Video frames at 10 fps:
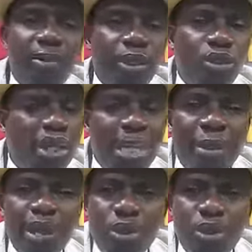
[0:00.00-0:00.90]
not talking
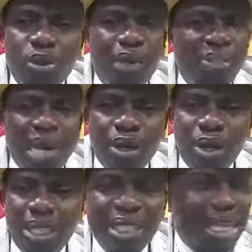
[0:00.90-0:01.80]
about those who have
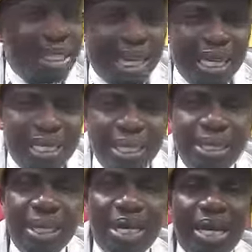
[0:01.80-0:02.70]
psychological
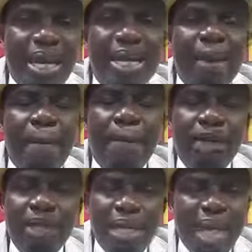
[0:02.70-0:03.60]
challenges and they are
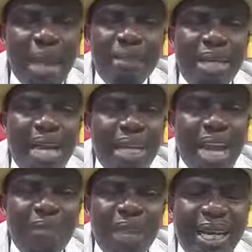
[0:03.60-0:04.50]
building up their
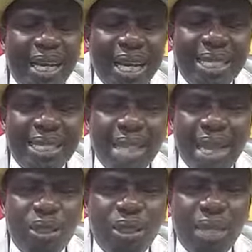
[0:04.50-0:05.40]
life against the
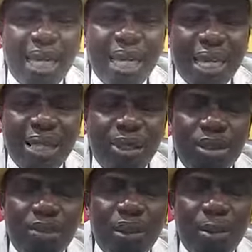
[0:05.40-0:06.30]
psychological
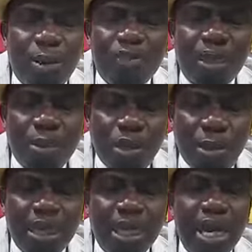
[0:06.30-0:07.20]
challenges of their
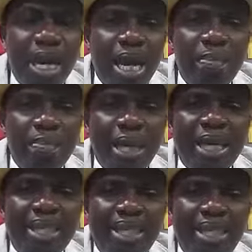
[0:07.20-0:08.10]
moment and
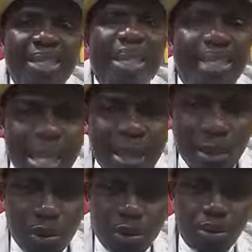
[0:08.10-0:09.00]
making sex a demon.